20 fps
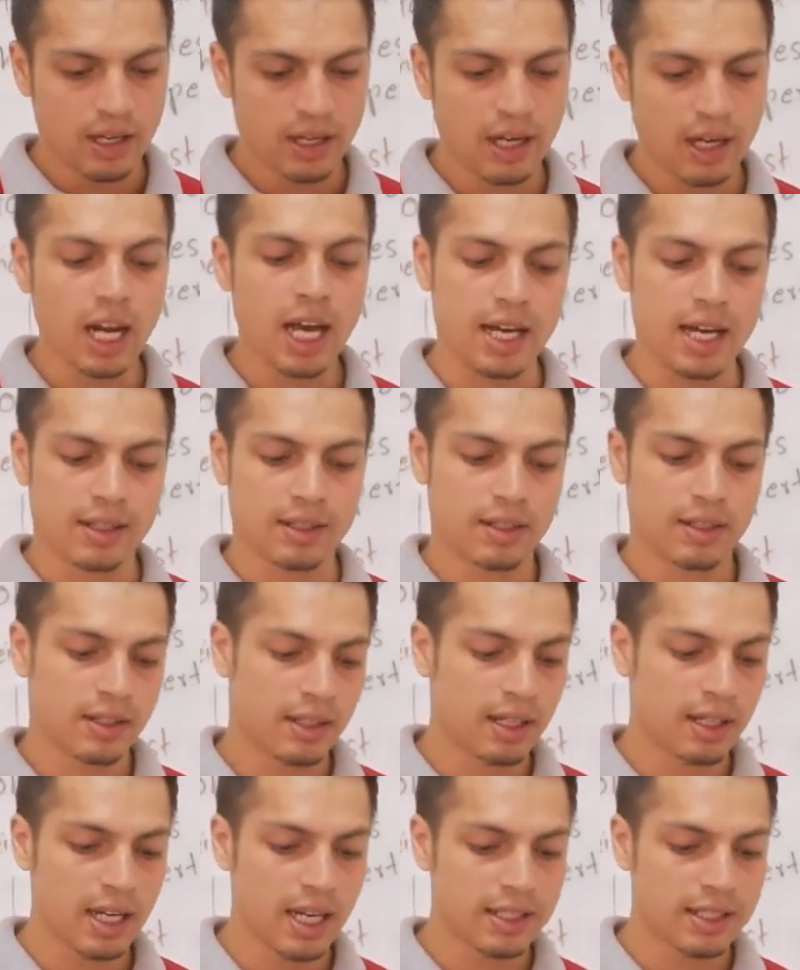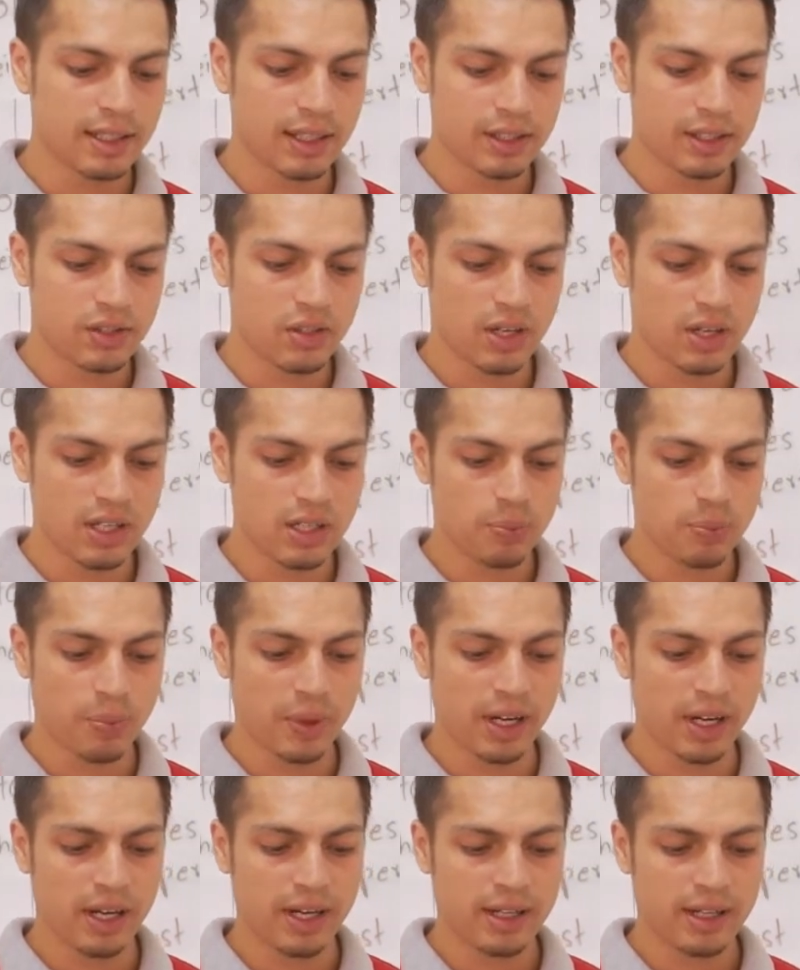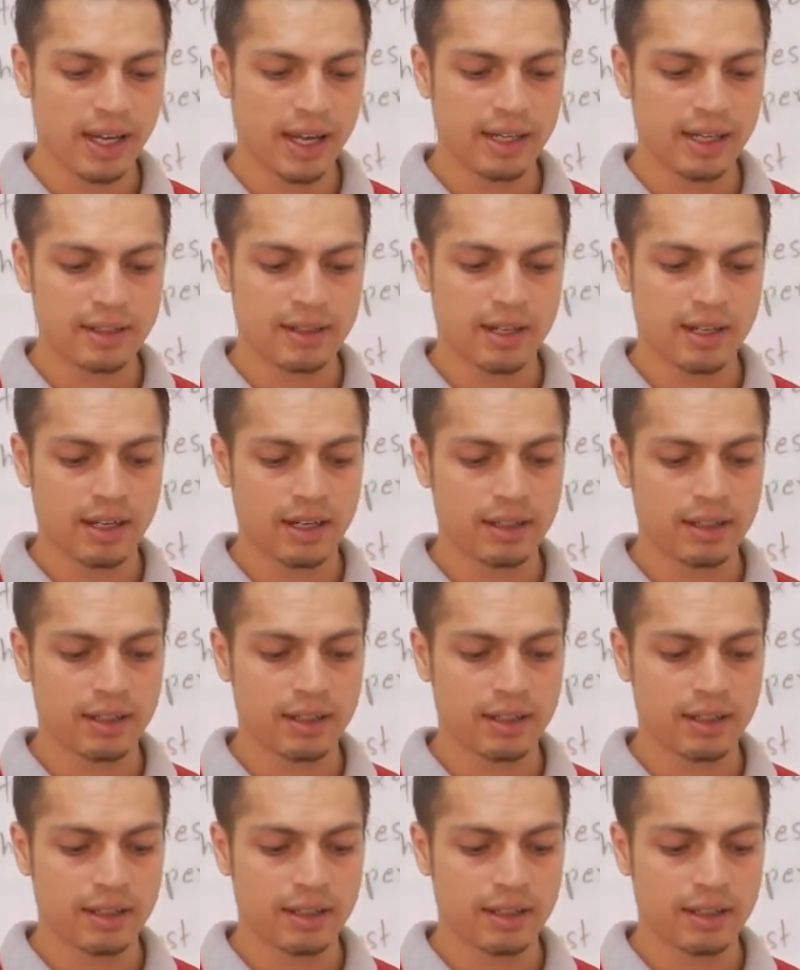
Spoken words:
Glass is transparent and